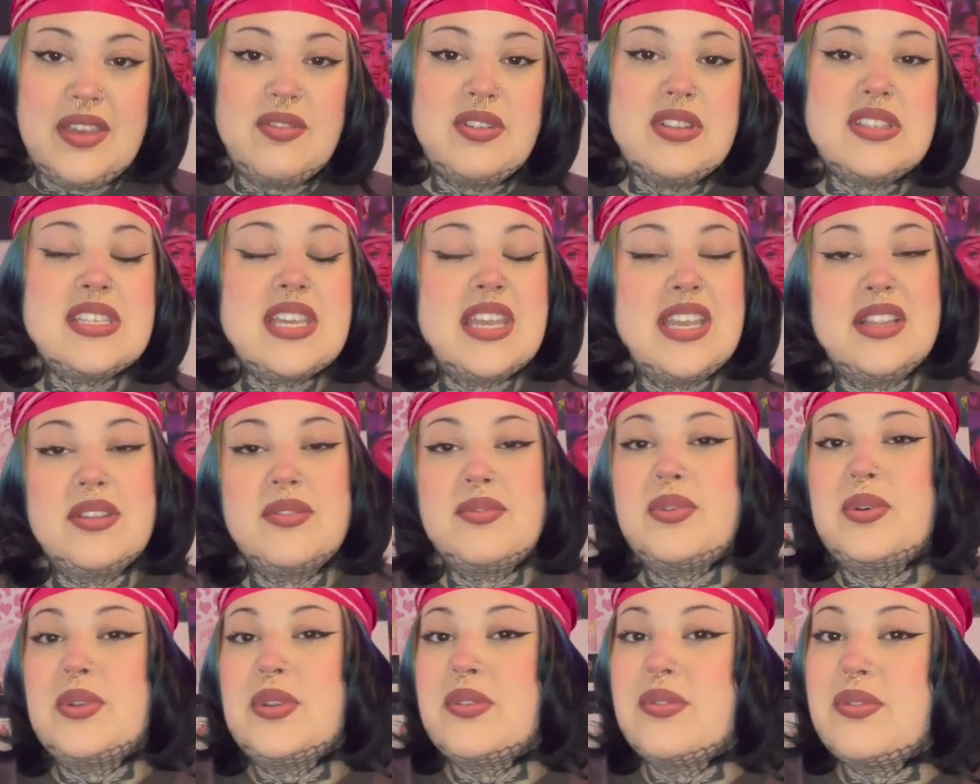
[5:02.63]
If it's saying the
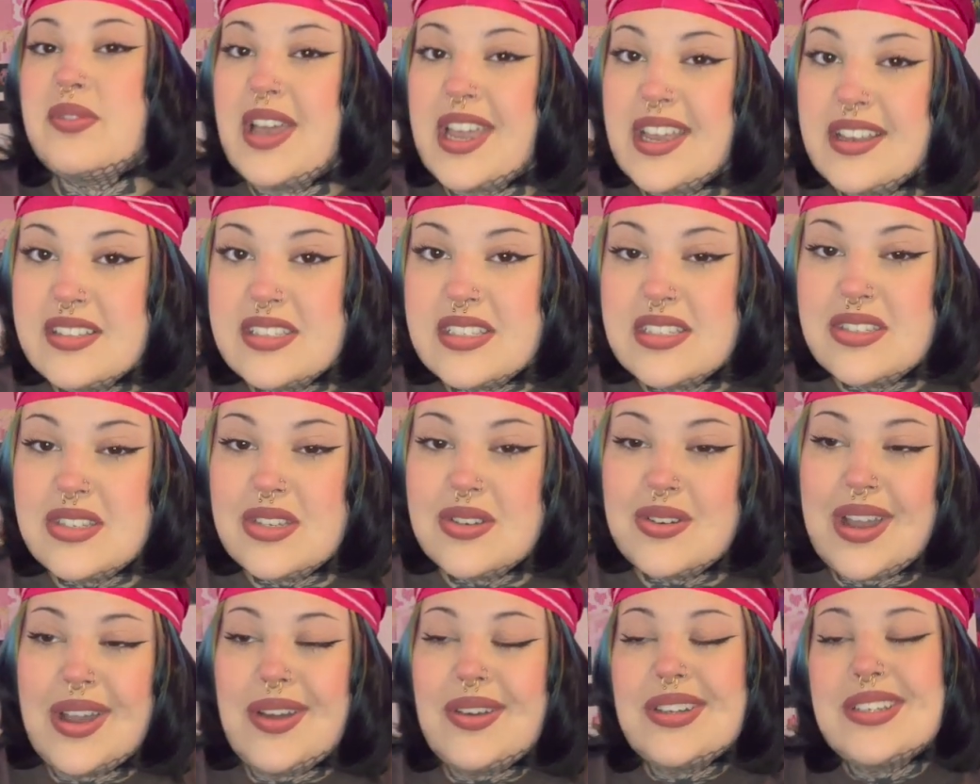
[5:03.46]
full effects in
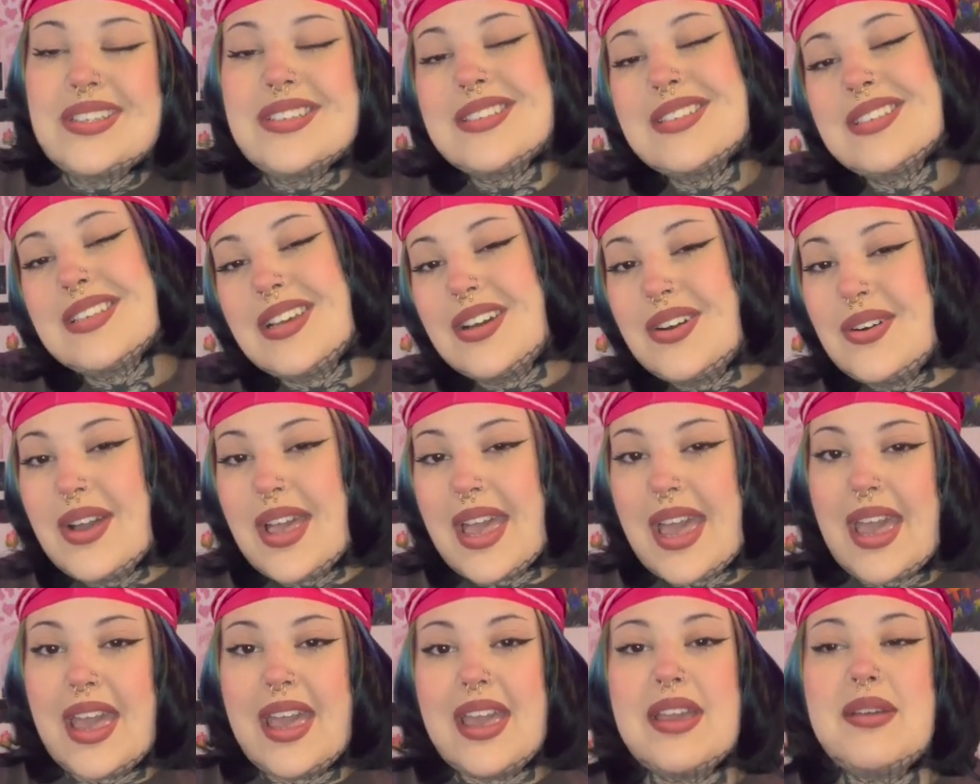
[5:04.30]
2 hours,
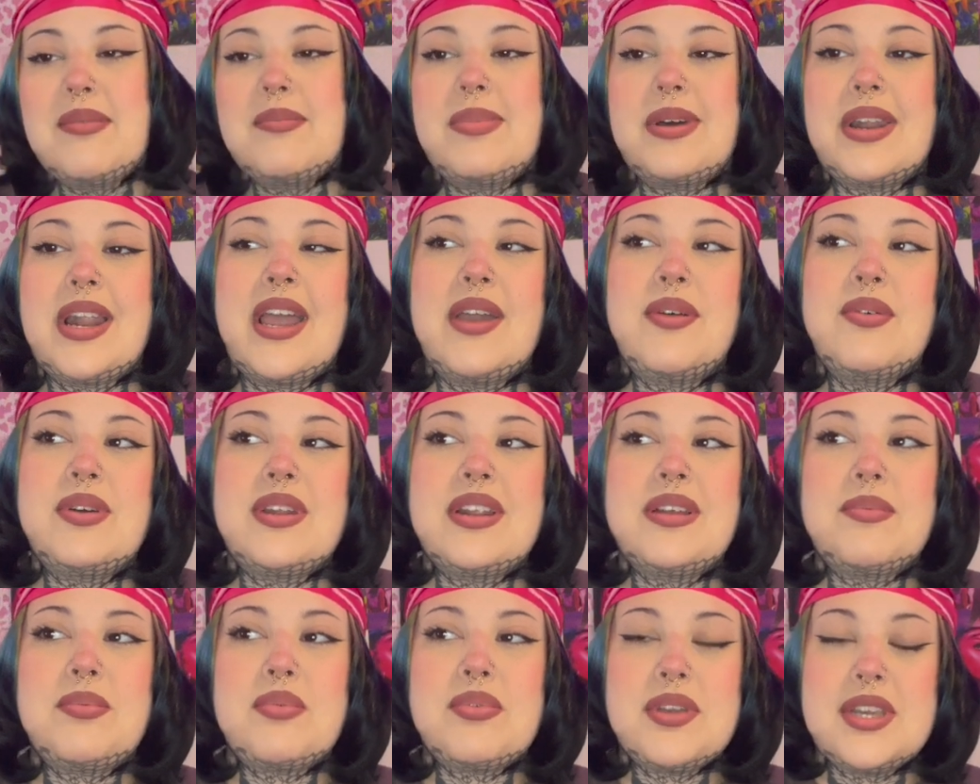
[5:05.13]
okay. But I would
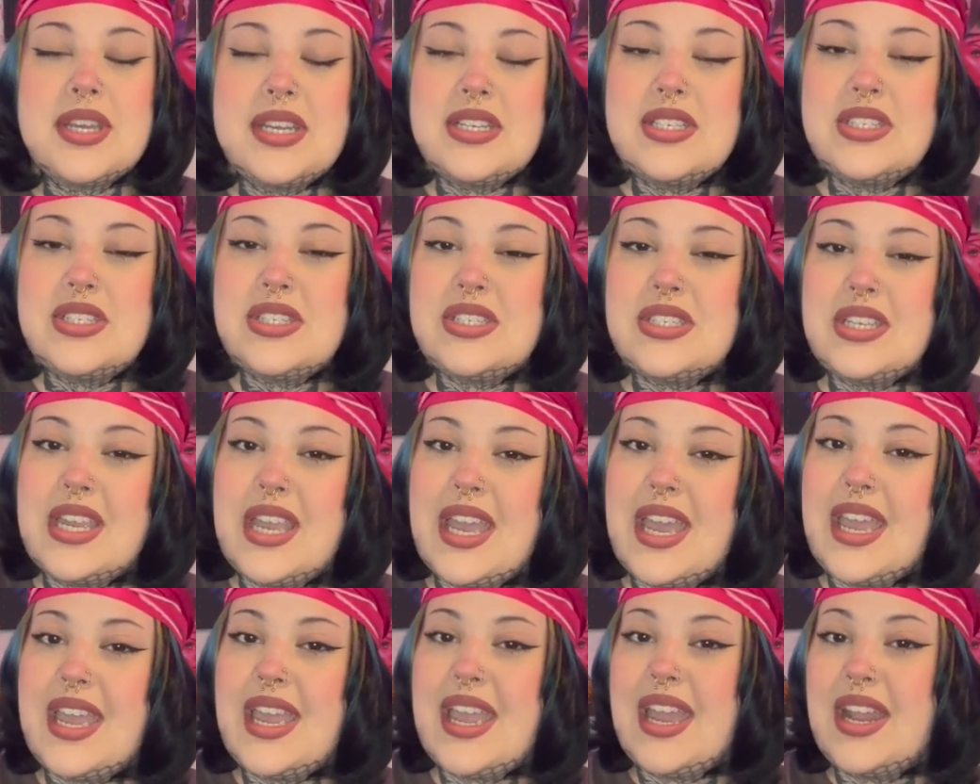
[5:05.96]

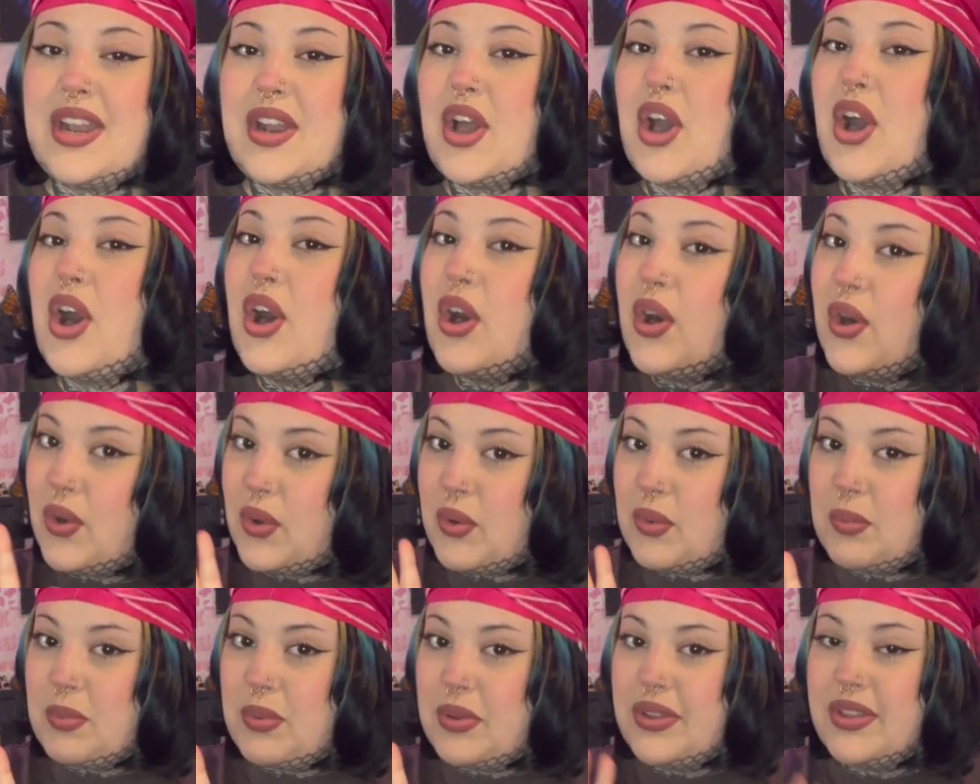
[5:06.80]
appreciate and
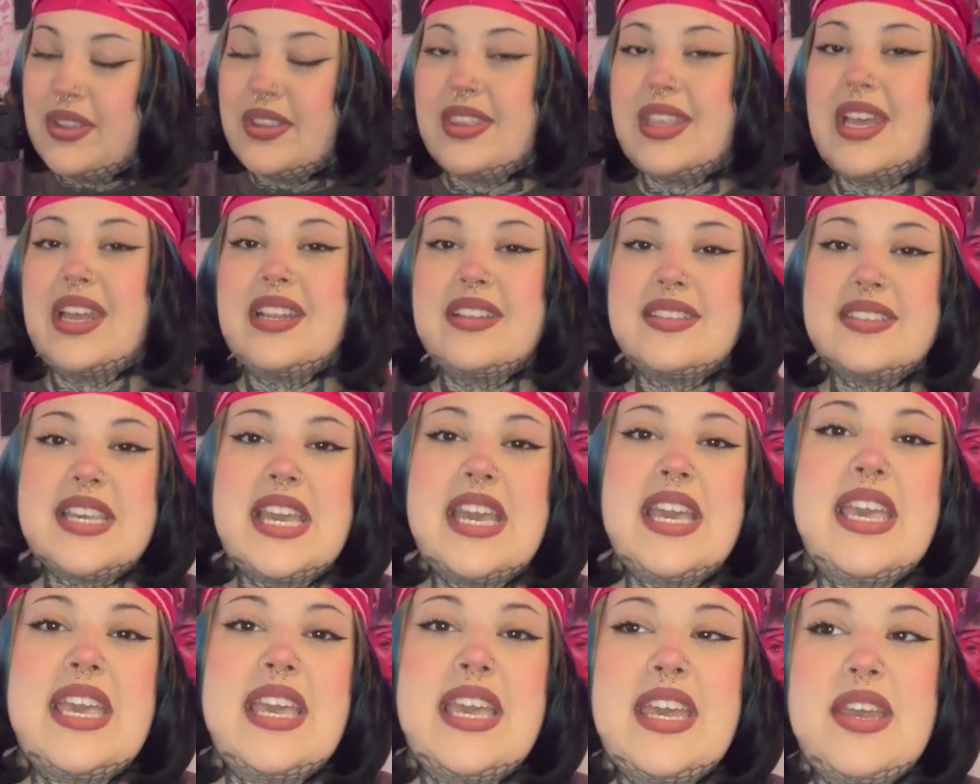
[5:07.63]
hope that it's
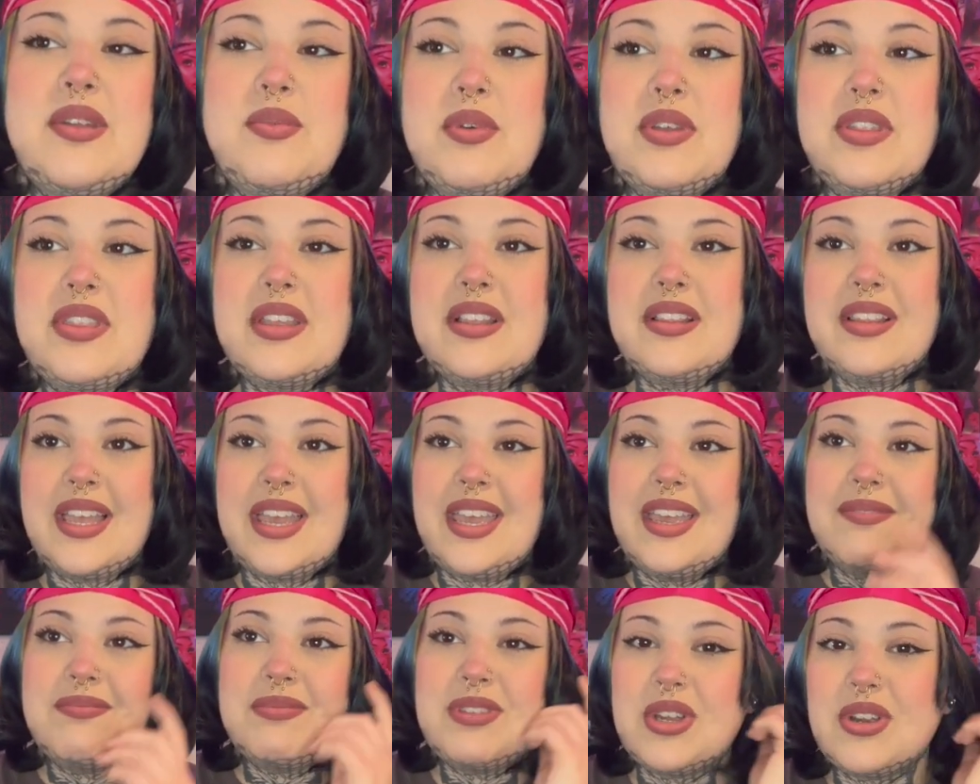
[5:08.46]
kicking in within
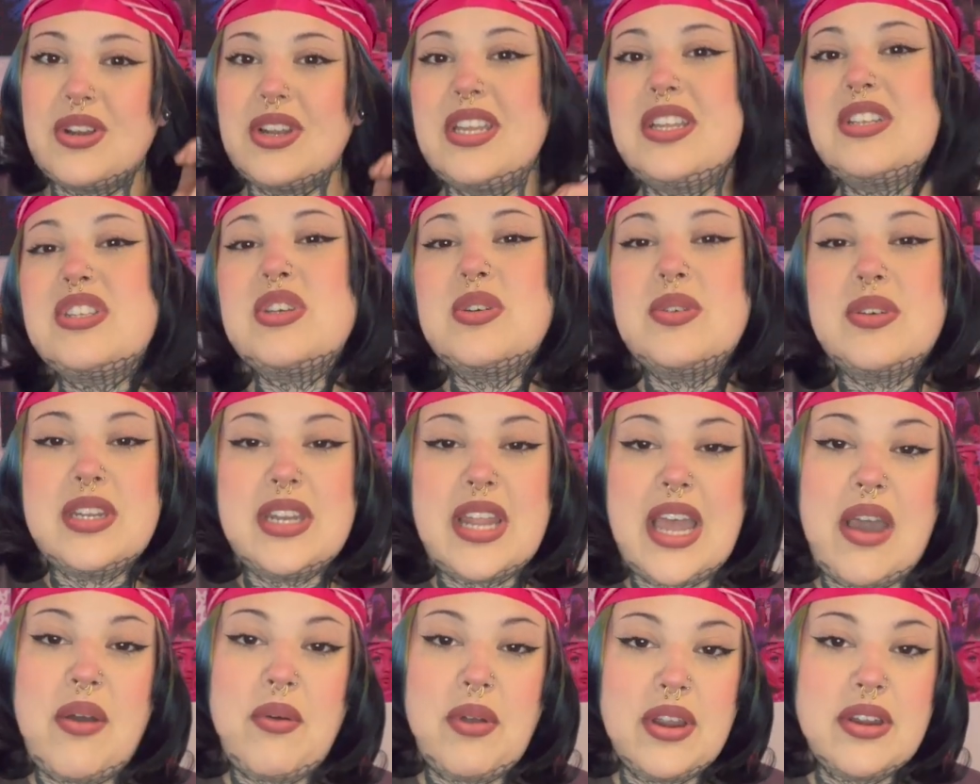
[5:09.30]
like 30
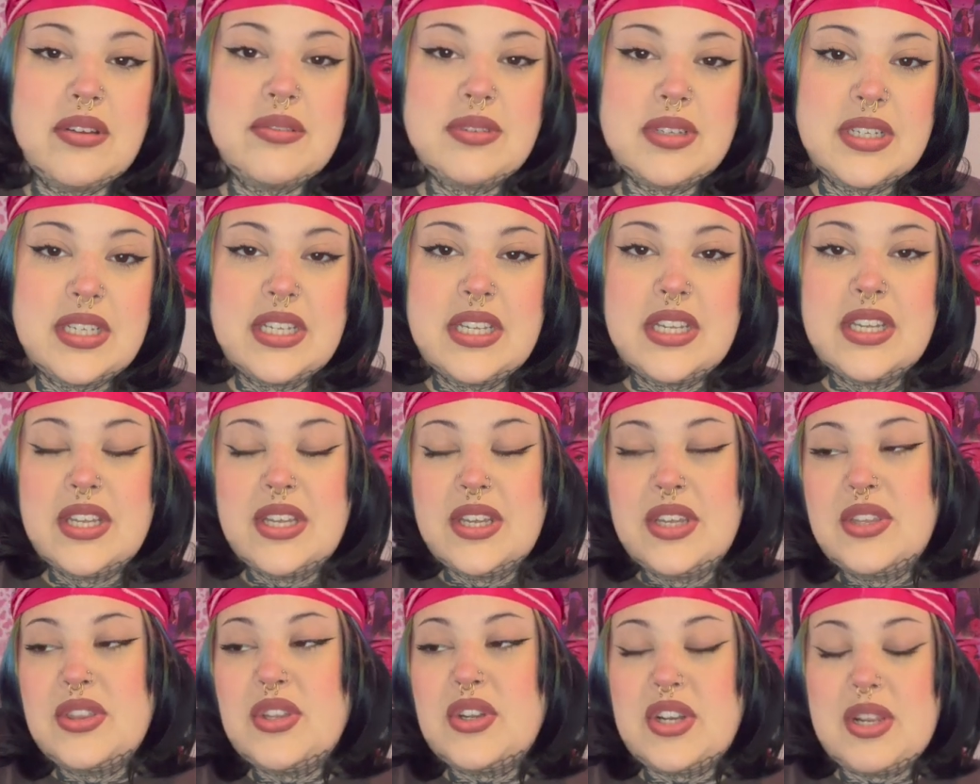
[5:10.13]

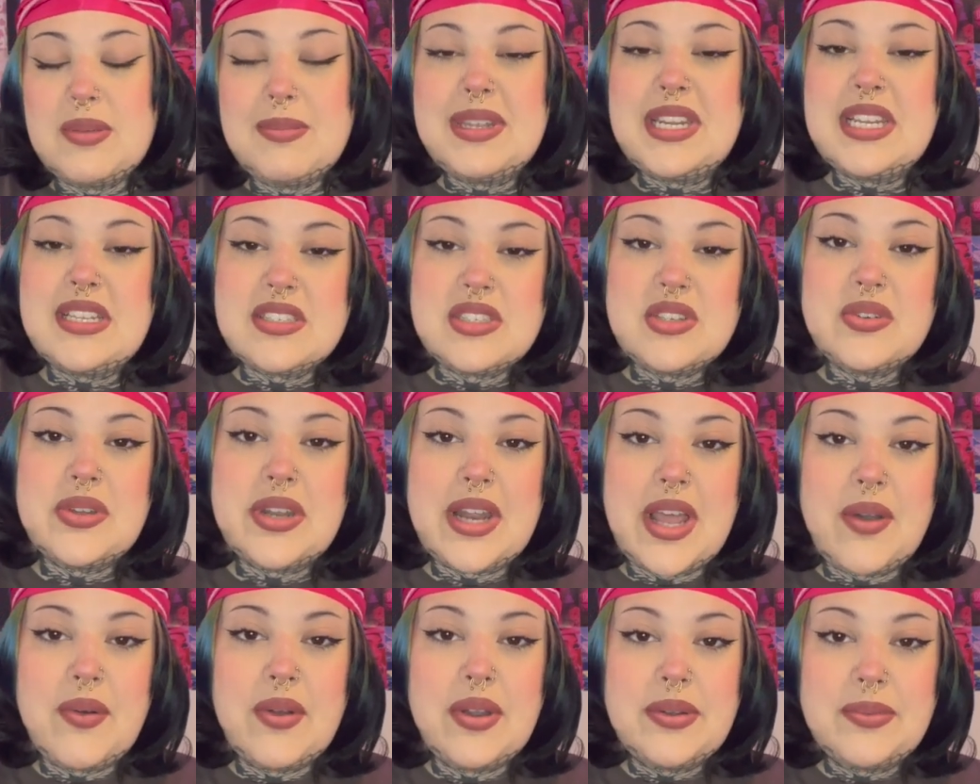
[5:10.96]
minutes to an
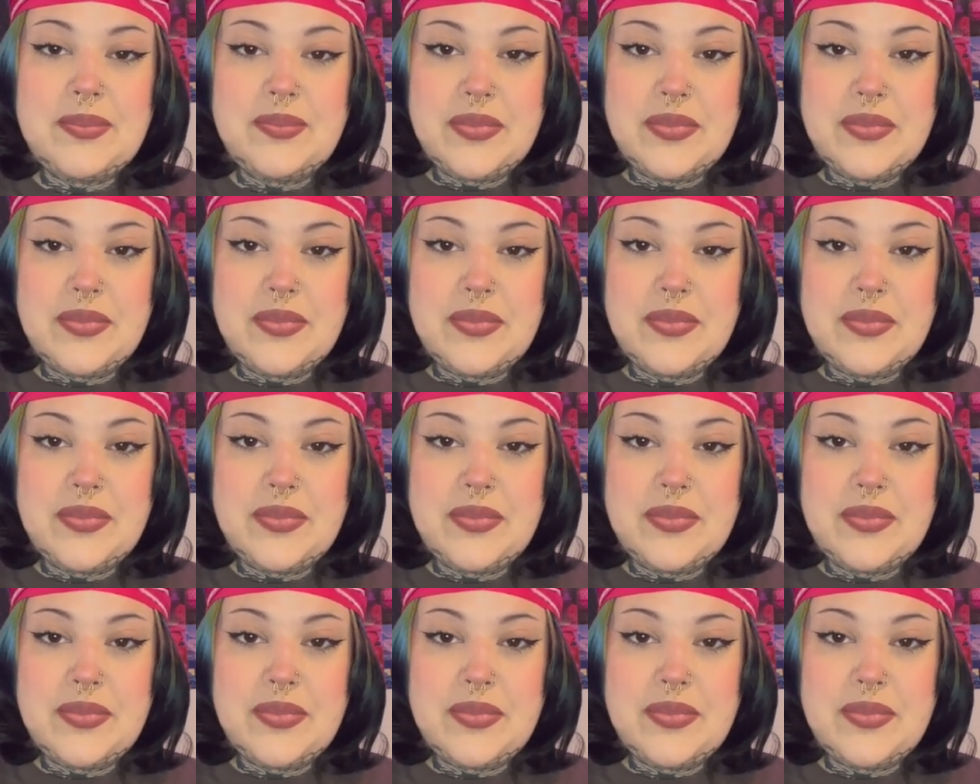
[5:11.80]
hour.